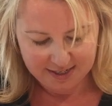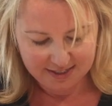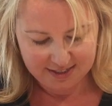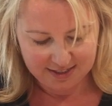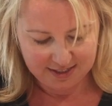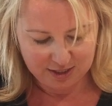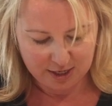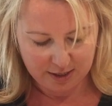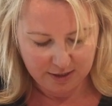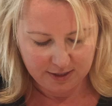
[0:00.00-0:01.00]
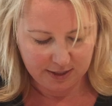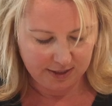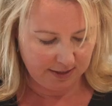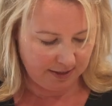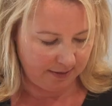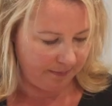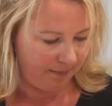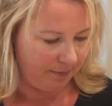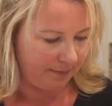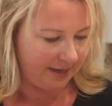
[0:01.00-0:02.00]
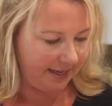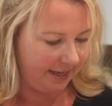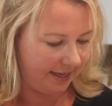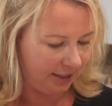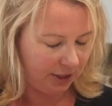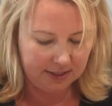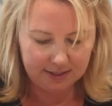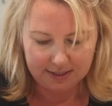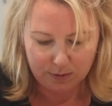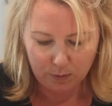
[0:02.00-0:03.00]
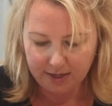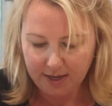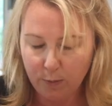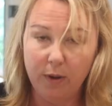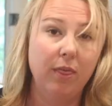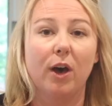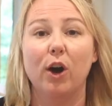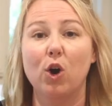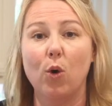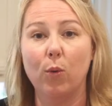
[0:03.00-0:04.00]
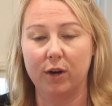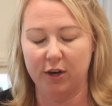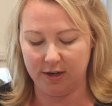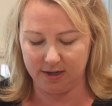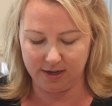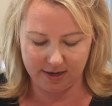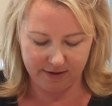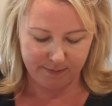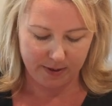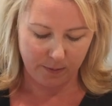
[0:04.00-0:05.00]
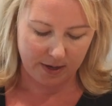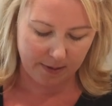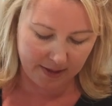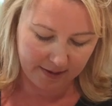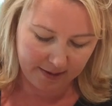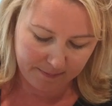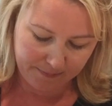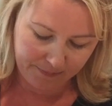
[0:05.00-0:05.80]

going to start by just working with a quarter of my watermelon,